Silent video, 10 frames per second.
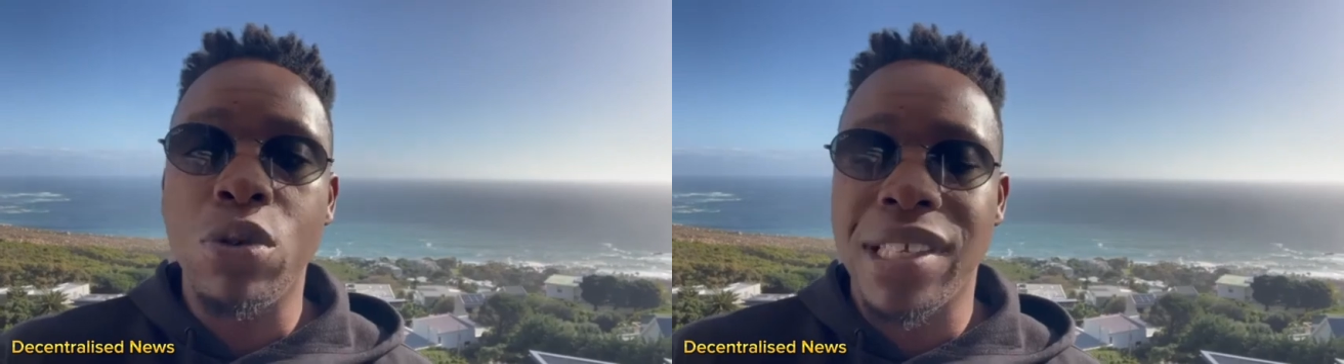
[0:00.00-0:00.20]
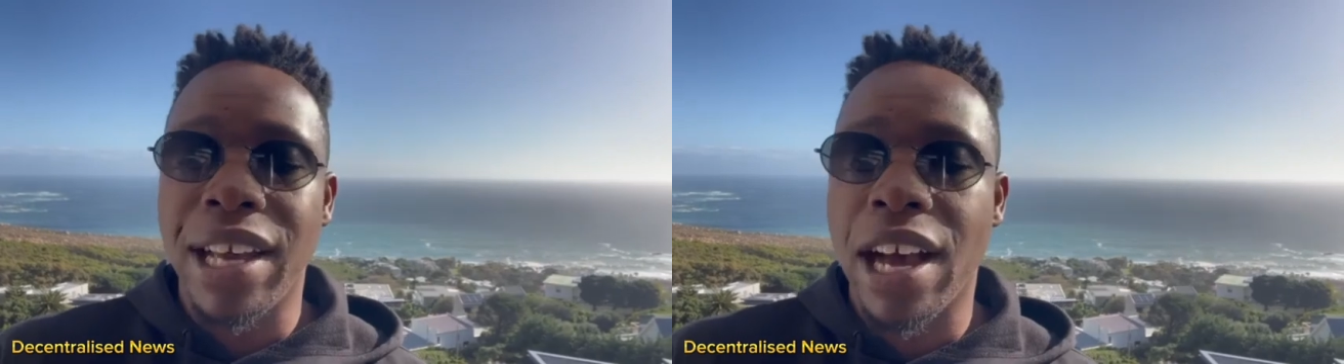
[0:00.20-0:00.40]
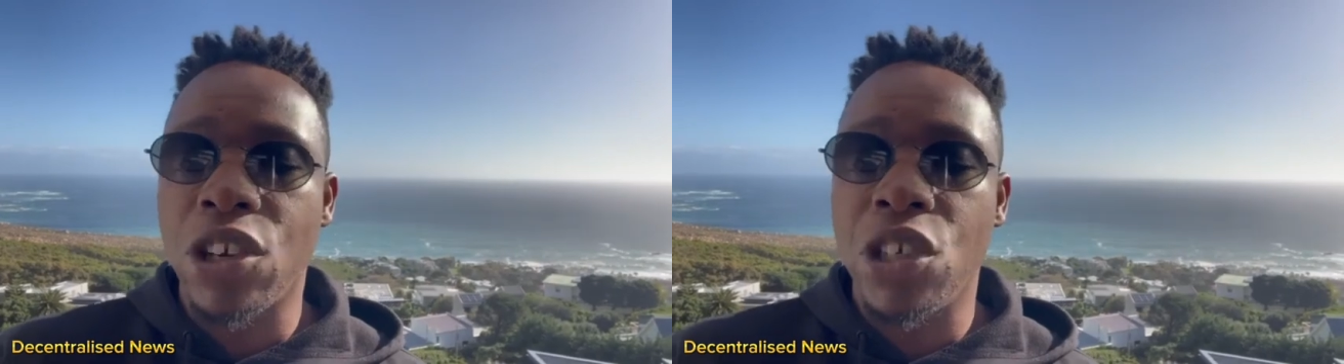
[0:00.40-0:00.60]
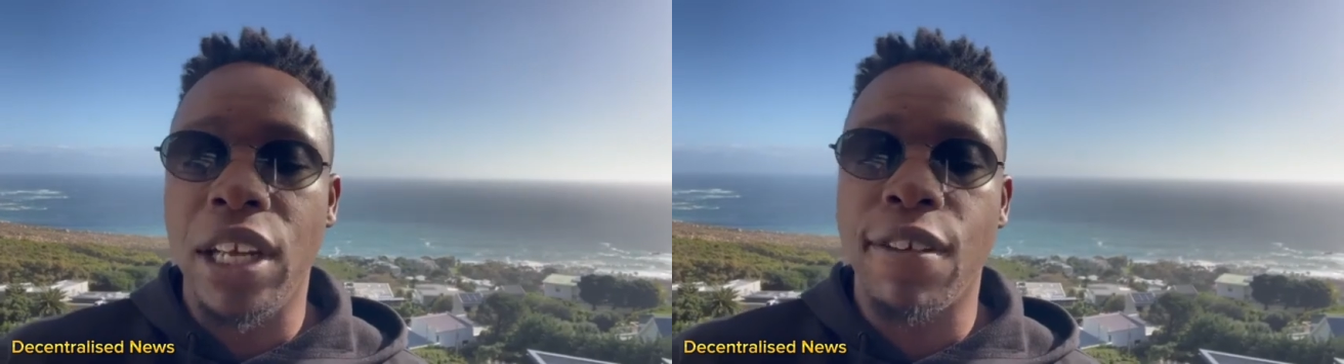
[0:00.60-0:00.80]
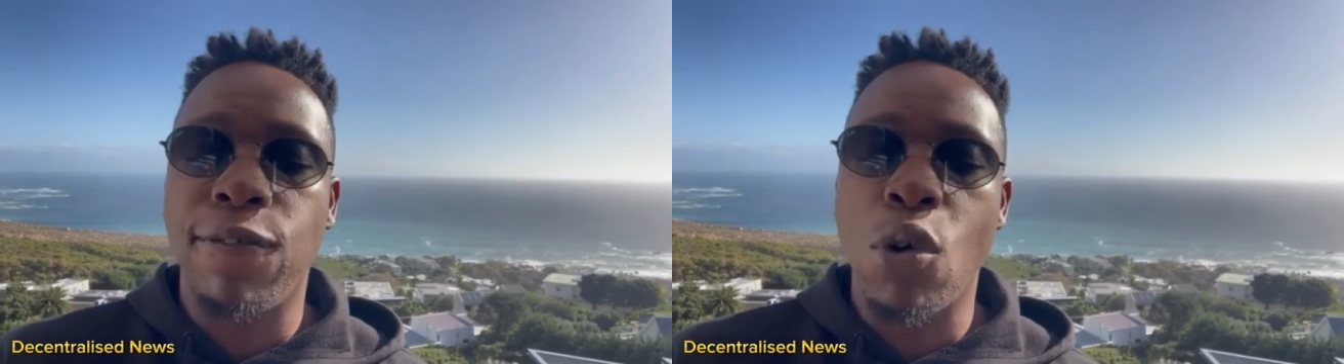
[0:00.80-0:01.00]
stack
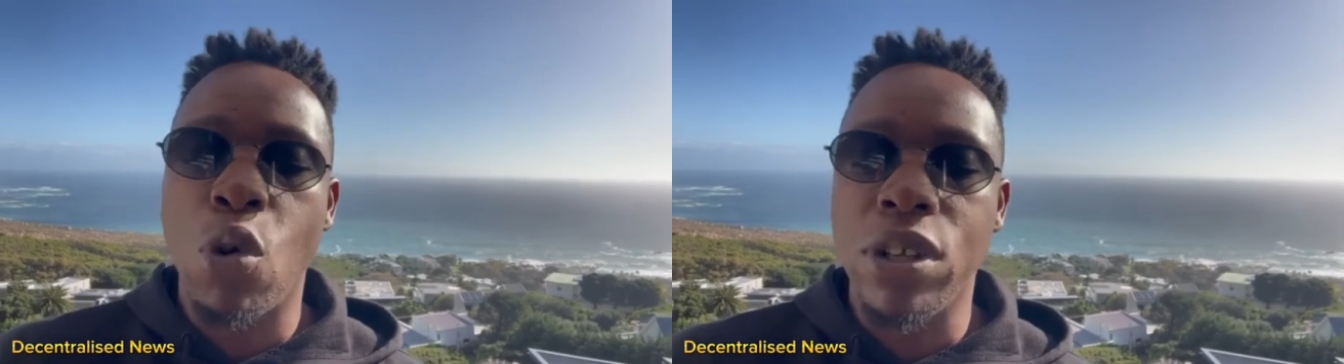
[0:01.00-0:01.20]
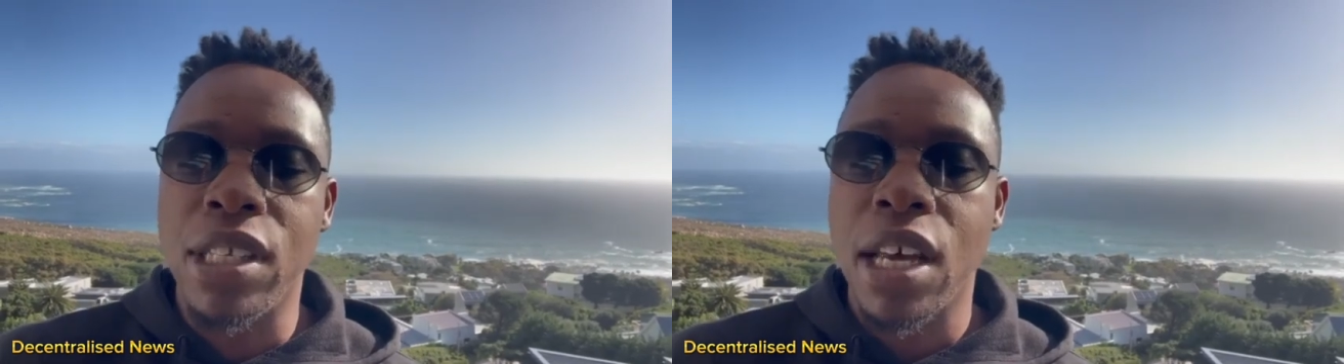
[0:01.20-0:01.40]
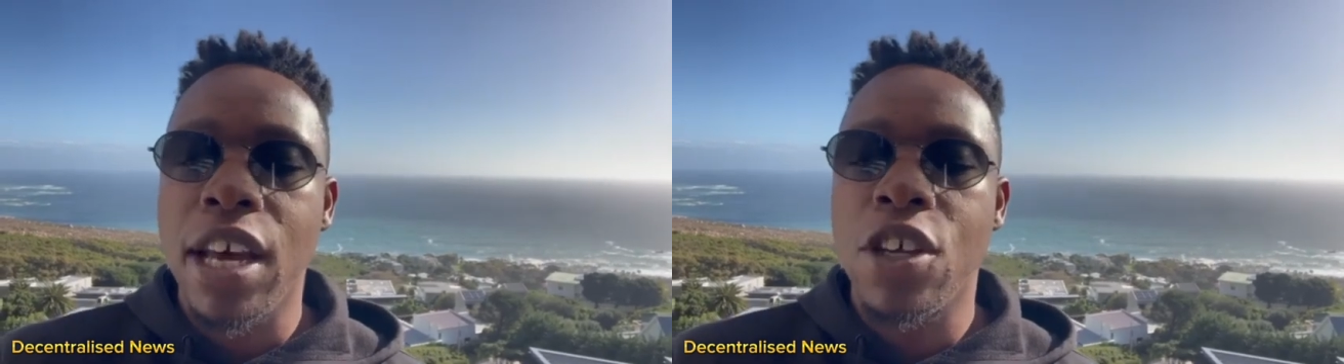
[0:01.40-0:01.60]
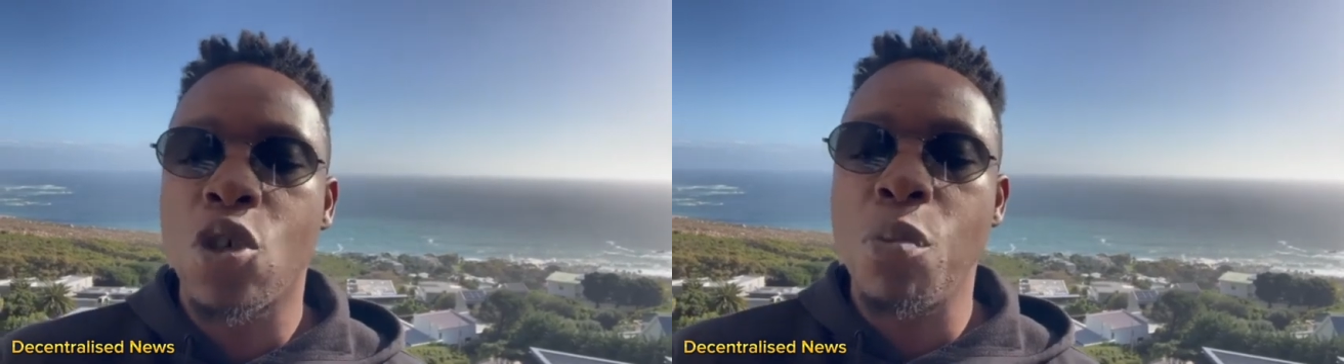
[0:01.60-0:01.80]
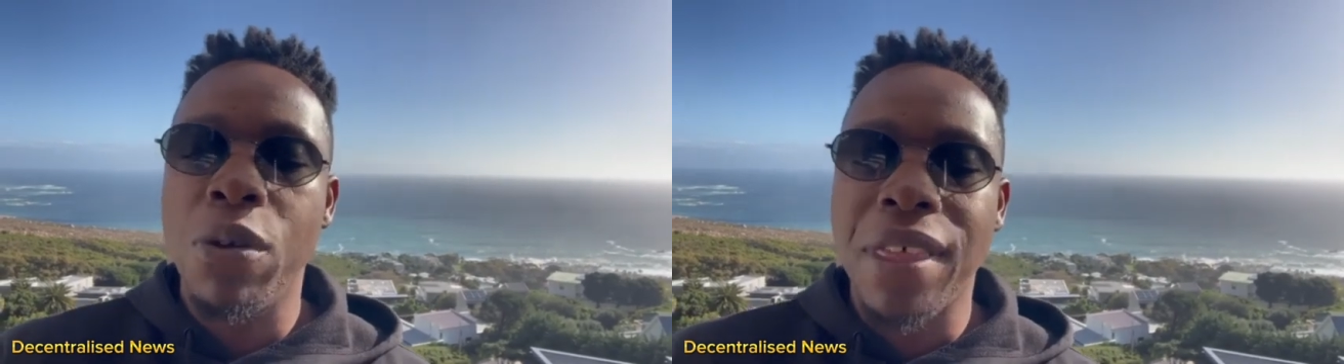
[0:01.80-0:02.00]
actually affords
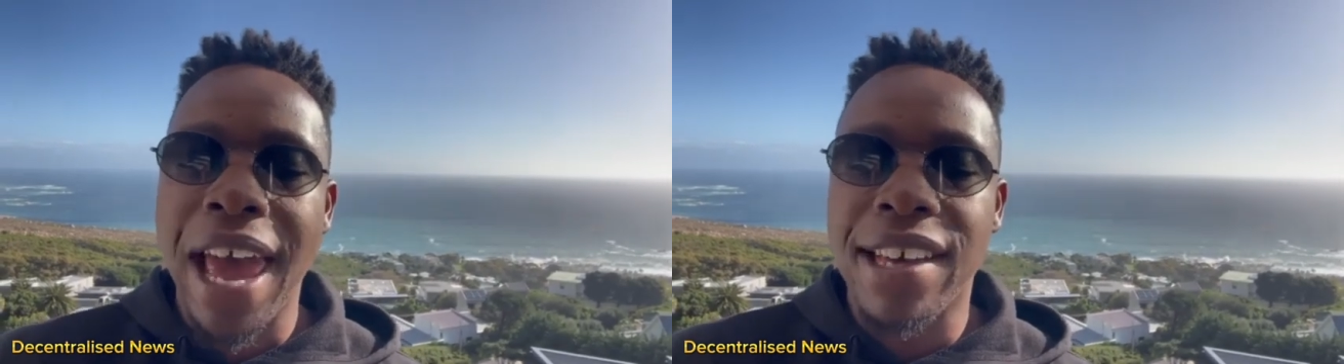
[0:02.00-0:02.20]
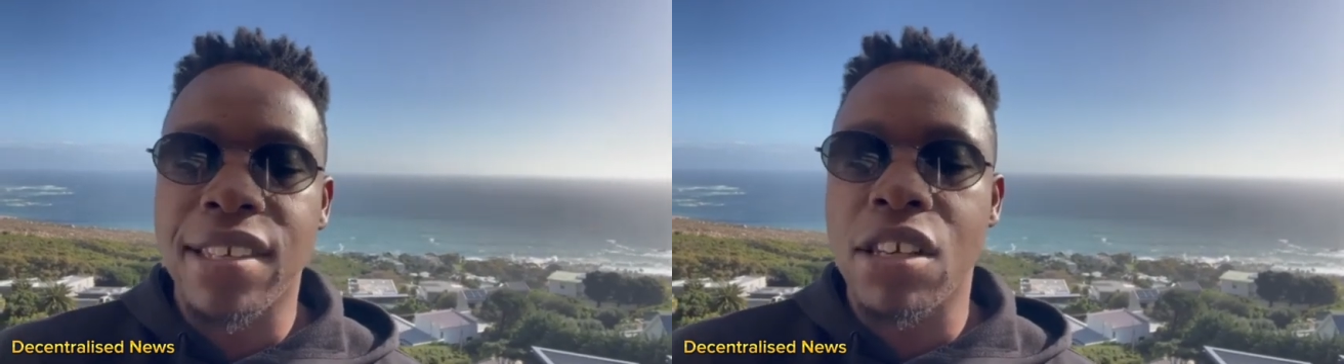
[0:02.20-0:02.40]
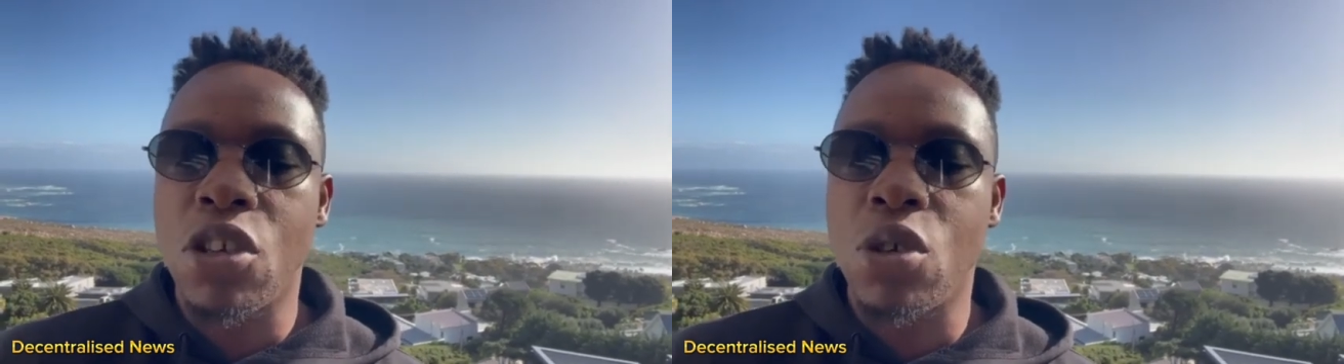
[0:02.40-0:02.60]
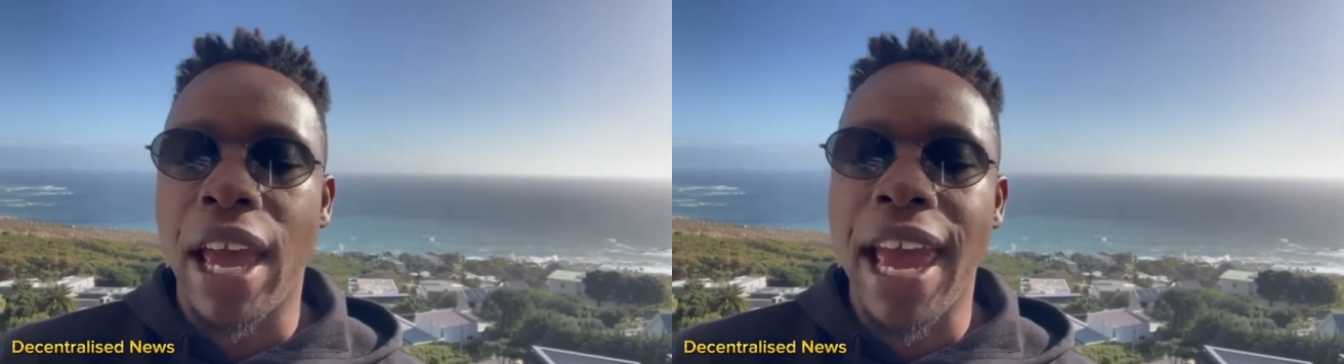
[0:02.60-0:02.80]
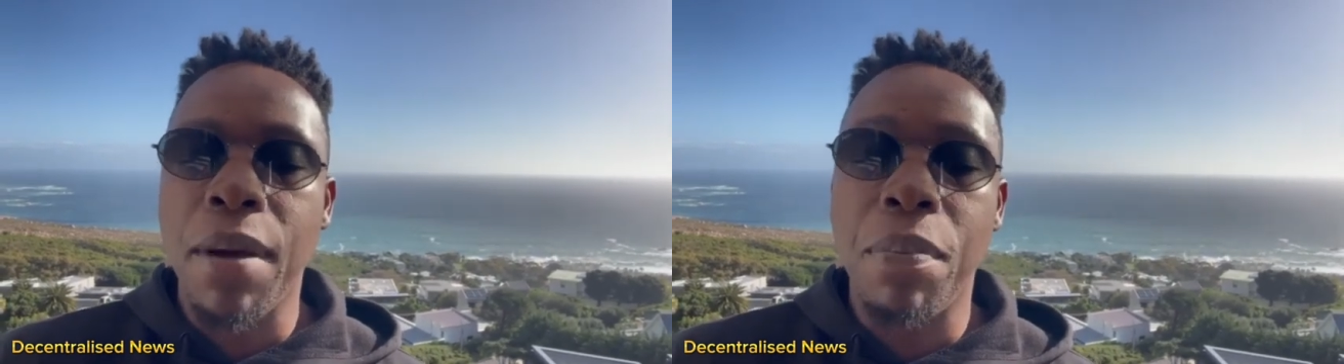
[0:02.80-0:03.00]
smooth access to
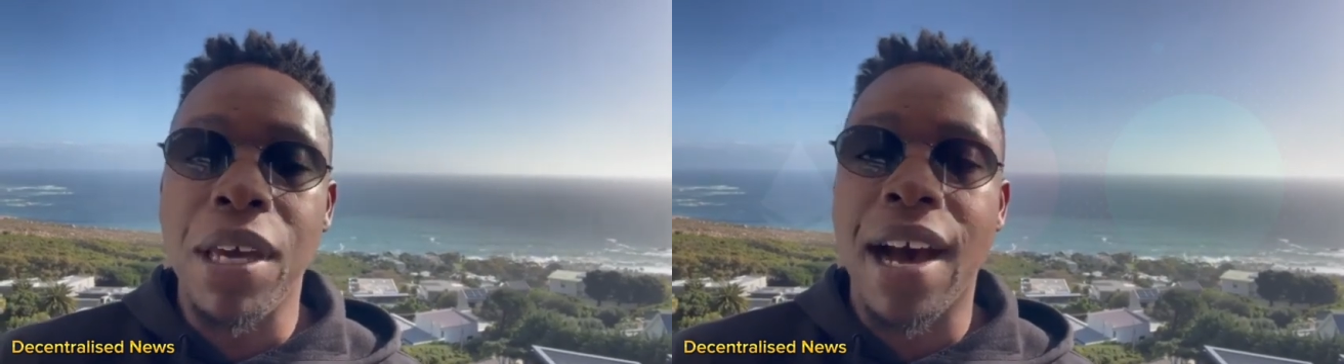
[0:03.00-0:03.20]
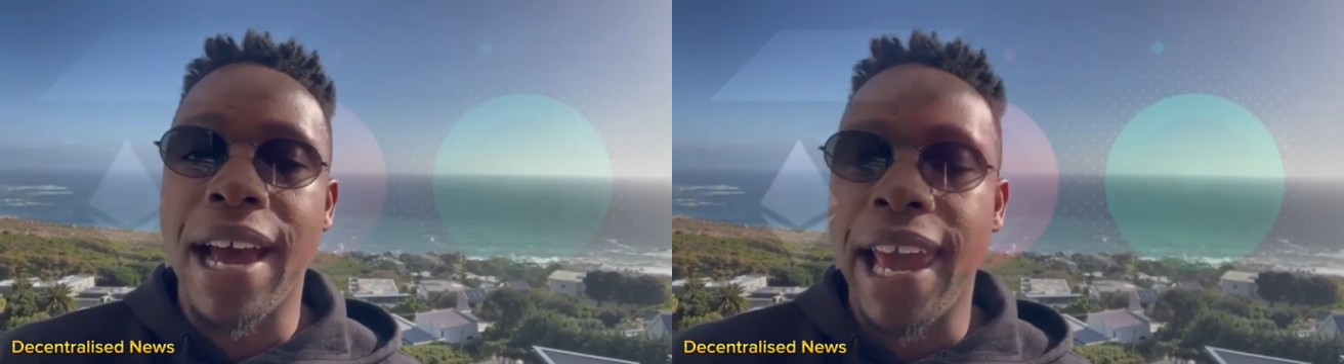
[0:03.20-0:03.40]
API